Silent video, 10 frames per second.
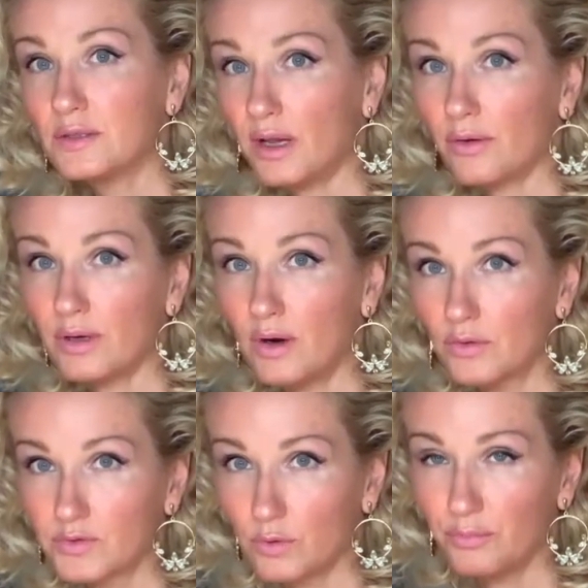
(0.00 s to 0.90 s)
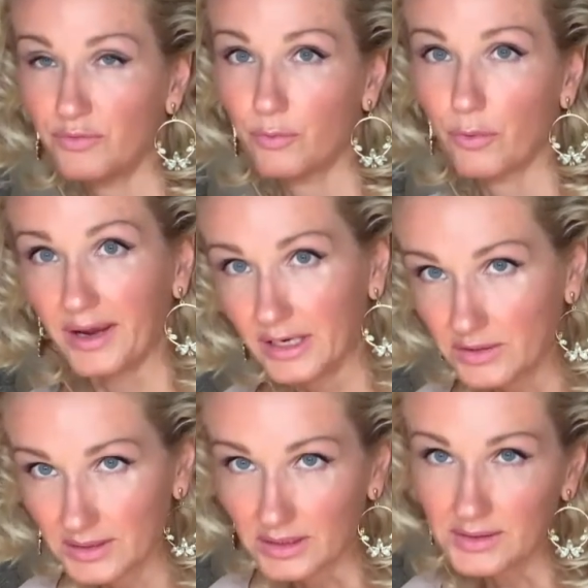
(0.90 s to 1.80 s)
dairy also before age
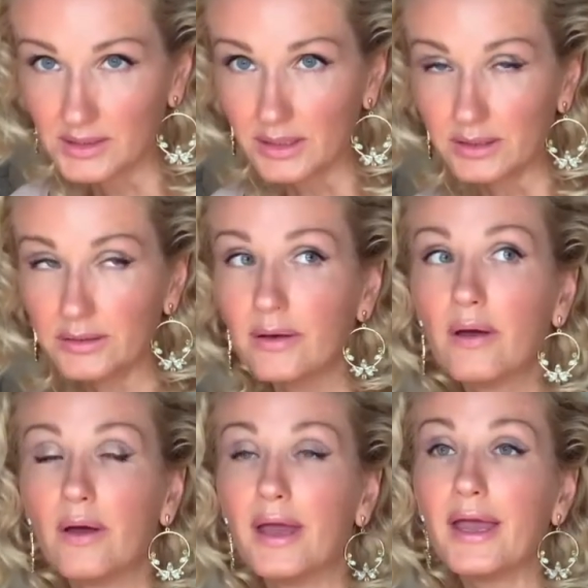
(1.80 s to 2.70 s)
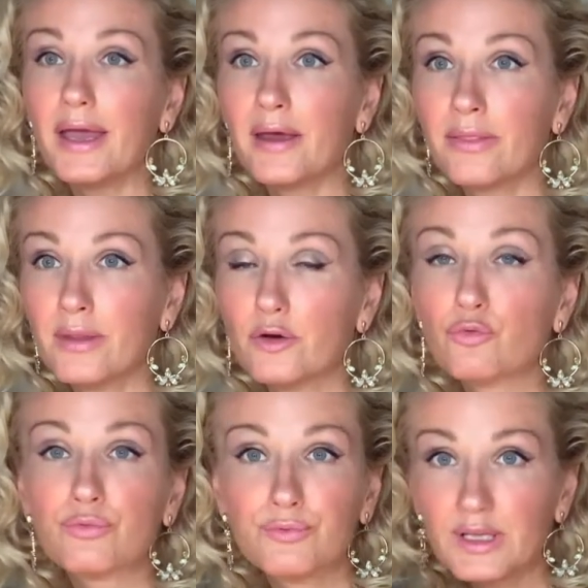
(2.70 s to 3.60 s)
16, and
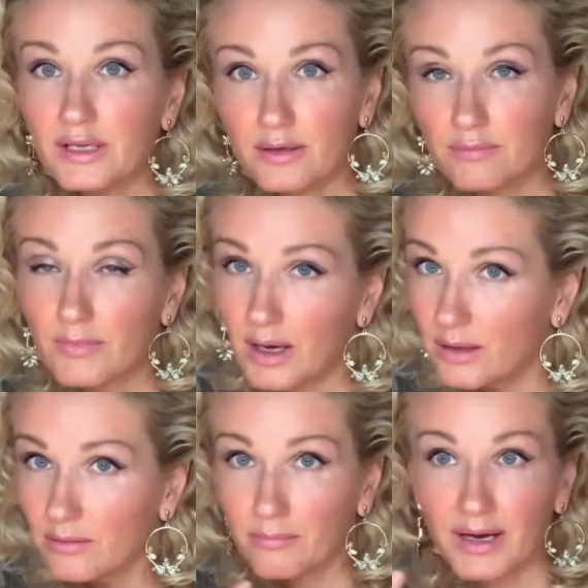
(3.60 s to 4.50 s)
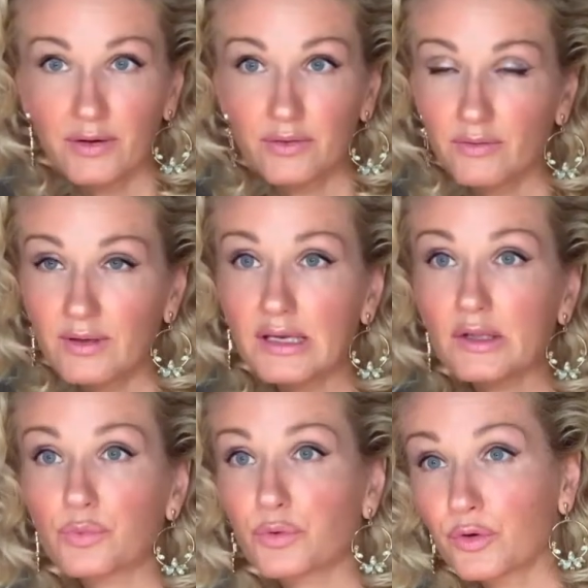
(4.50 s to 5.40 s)
really my
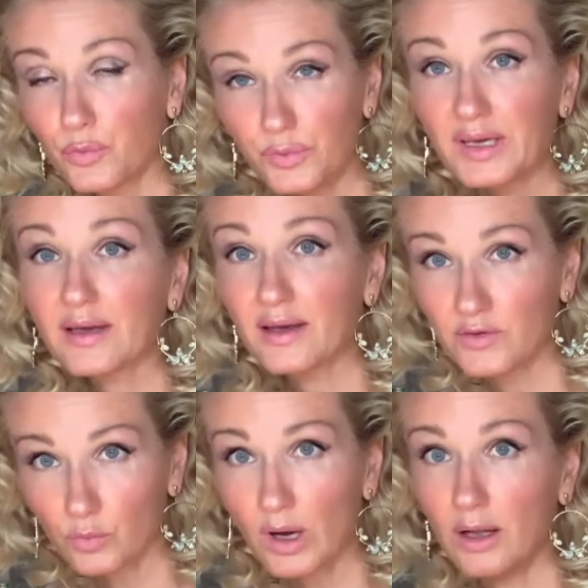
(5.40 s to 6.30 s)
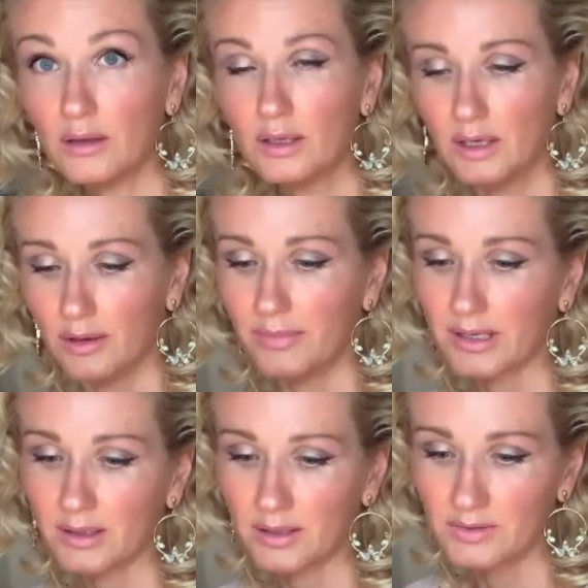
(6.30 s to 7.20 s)
teeth were weak as well,
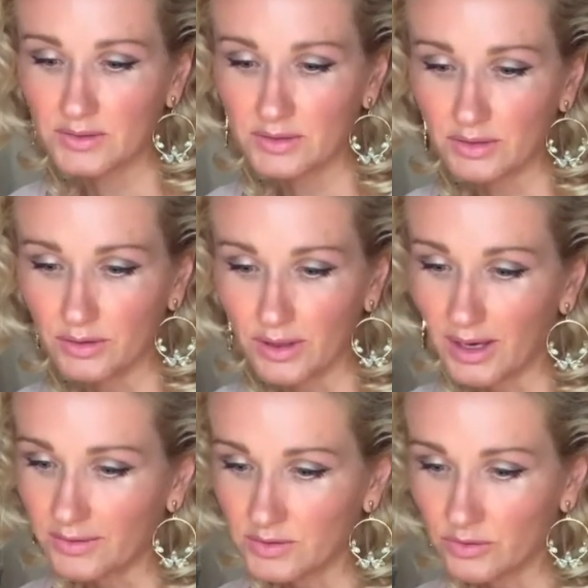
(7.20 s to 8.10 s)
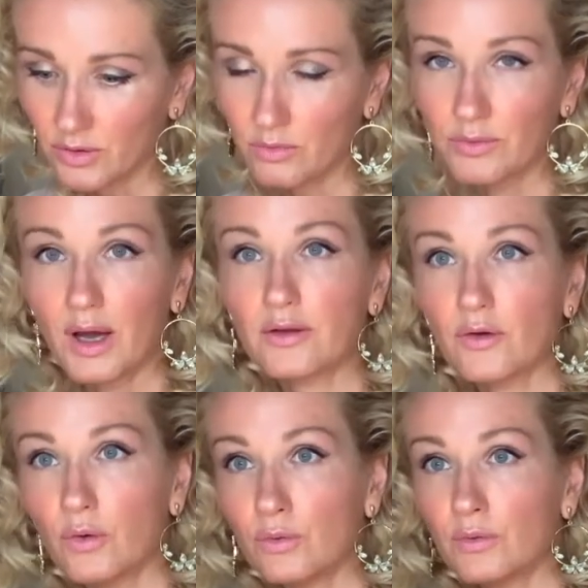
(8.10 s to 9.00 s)
because, as you know, not
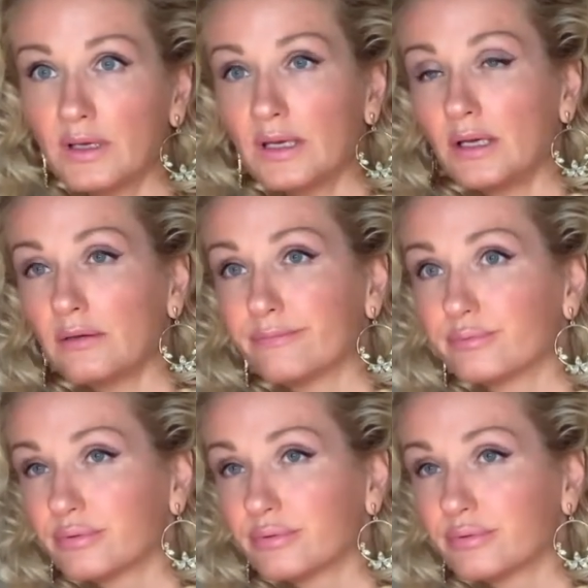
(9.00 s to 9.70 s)
only